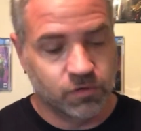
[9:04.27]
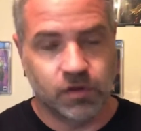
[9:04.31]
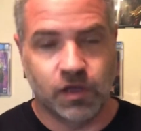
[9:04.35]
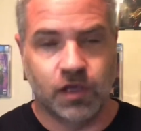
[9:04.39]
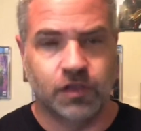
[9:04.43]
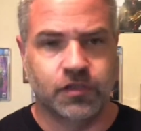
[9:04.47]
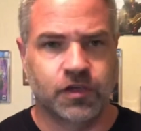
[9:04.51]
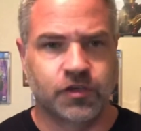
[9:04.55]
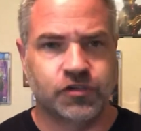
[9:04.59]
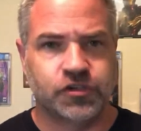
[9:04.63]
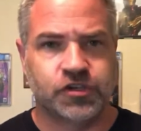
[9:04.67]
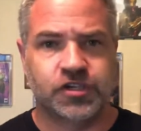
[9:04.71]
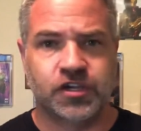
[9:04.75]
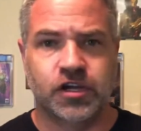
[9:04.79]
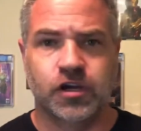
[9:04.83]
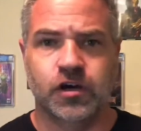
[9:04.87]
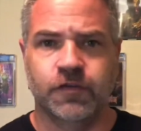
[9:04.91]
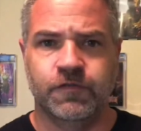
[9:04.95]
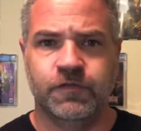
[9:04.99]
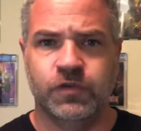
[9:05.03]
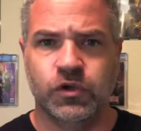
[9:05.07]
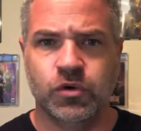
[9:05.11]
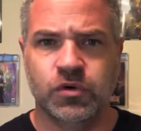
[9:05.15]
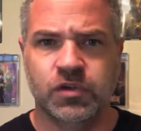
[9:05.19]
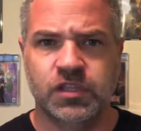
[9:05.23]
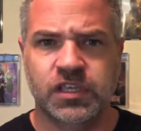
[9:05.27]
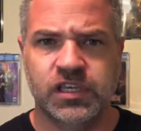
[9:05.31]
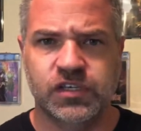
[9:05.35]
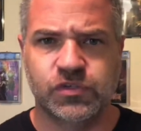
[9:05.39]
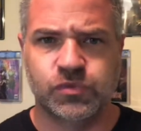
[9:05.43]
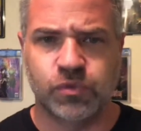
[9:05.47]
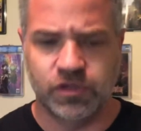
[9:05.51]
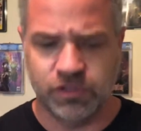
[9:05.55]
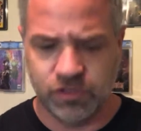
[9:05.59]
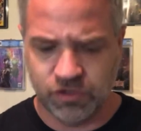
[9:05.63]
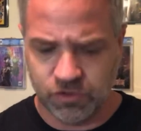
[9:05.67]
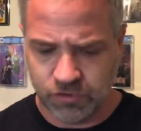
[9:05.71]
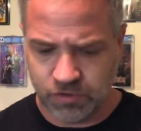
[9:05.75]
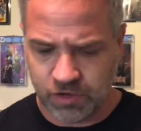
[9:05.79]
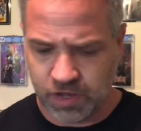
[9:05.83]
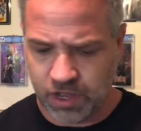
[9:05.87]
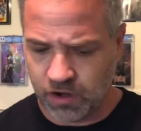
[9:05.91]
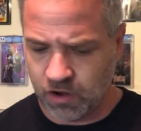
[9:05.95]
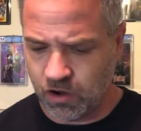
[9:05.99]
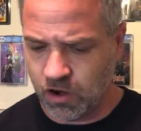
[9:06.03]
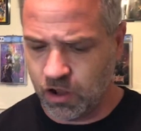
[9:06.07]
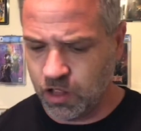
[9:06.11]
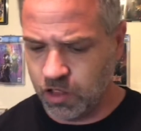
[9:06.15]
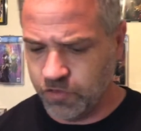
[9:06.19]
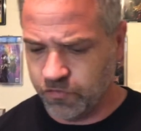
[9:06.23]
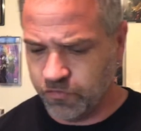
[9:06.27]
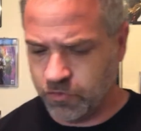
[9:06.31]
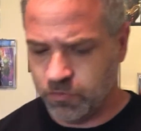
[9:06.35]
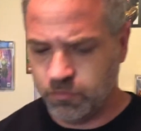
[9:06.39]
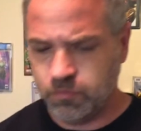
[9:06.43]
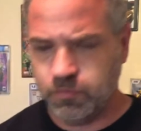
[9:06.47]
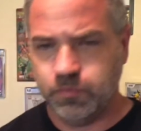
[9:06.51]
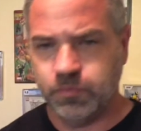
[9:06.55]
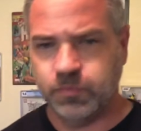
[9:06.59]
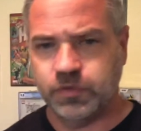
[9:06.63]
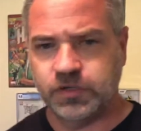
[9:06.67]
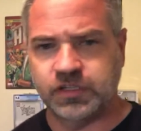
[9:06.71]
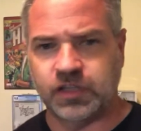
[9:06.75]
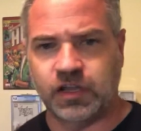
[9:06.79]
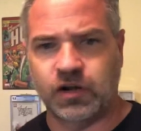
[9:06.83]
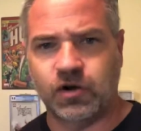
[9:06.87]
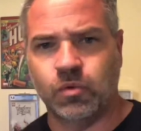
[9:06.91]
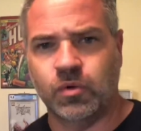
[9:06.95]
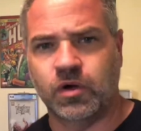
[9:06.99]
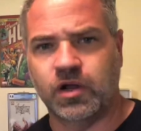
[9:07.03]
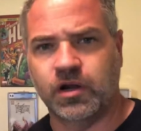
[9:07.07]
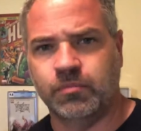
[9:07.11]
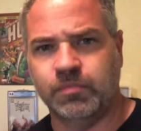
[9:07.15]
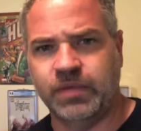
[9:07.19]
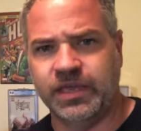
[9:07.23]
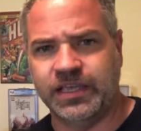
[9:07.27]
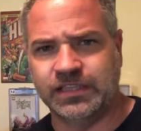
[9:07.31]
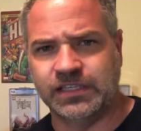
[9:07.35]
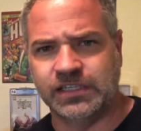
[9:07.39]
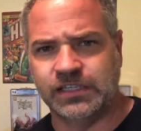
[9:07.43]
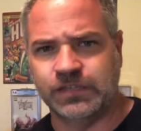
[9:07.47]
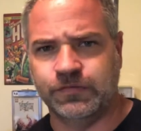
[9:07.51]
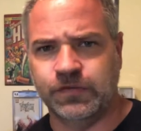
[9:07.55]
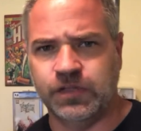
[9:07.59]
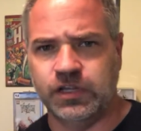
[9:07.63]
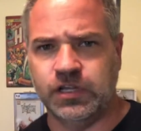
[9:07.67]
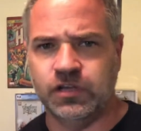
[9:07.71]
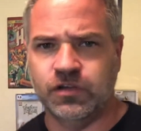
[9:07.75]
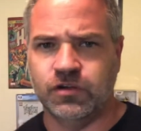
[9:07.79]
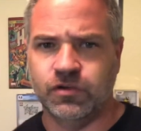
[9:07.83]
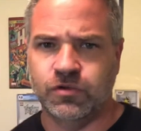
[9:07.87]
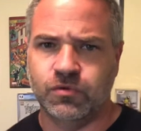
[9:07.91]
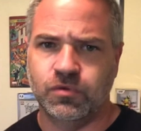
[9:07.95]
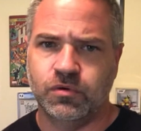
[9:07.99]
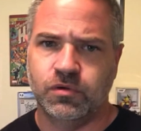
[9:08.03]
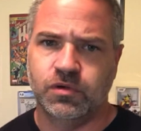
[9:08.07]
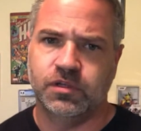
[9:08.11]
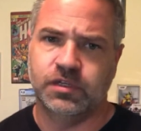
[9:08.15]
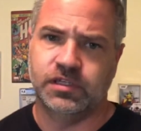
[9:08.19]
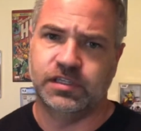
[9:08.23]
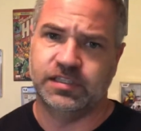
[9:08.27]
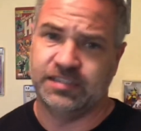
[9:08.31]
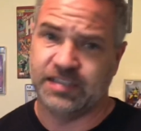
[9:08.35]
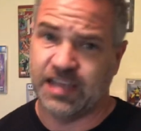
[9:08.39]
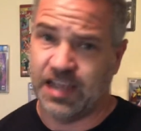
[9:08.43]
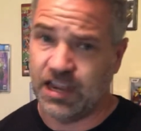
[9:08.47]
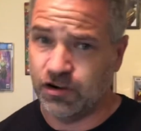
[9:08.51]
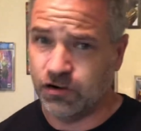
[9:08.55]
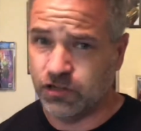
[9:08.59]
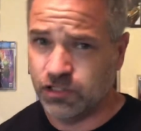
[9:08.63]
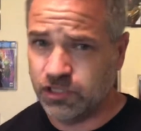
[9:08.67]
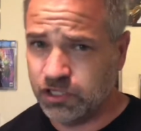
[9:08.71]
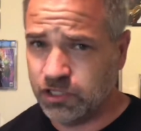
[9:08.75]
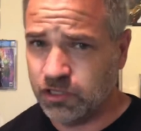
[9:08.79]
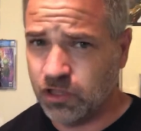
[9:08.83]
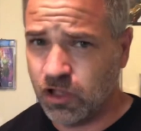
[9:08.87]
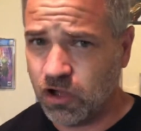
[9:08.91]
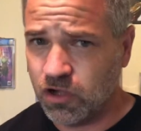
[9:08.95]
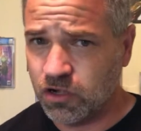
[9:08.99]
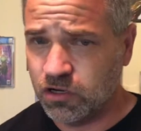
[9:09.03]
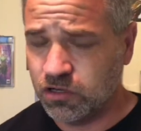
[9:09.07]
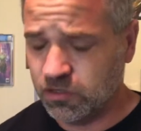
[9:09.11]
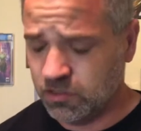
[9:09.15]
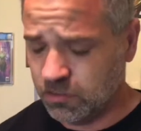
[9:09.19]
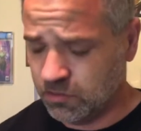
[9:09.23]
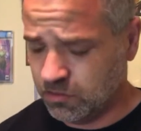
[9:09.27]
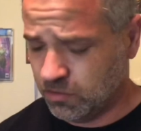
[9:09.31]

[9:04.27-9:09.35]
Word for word: I'll just share a few of these with you, not all of them, because I don't want to make this video entirely long.